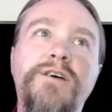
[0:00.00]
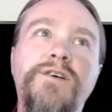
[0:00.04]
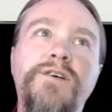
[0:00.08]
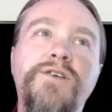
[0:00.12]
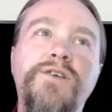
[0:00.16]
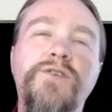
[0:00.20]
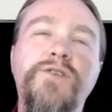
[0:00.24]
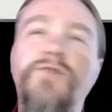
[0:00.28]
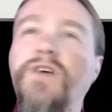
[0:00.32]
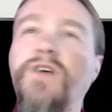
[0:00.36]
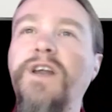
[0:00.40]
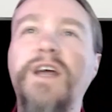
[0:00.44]

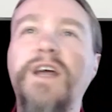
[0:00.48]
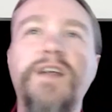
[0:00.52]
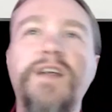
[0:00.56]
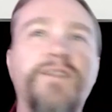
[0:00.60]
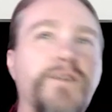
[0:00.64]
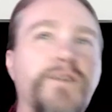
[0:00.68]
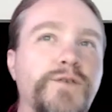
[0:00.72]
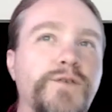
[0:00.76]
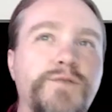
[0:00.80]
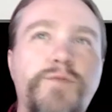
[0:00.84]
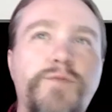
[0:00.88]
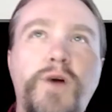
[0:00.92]
you can hit
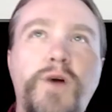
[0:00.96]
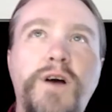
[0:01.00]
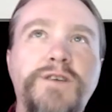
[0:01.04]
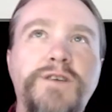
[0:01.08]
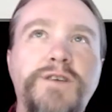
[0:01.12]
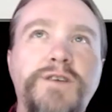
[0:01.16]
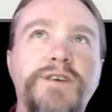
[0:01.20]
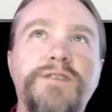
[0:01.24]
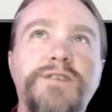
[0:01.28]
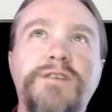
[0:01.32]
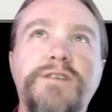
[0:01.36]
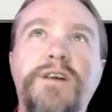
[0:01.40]
those
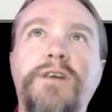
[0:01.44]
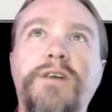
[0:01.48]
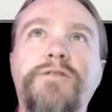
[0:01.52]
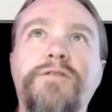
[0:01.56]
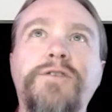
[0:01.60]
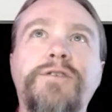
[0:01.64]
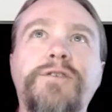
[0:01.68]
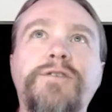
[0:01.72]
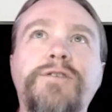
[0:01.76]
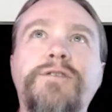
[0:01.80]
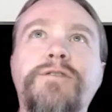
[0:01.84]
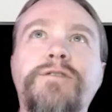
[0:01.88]
process
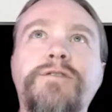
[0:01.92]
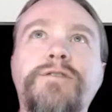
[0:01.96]
level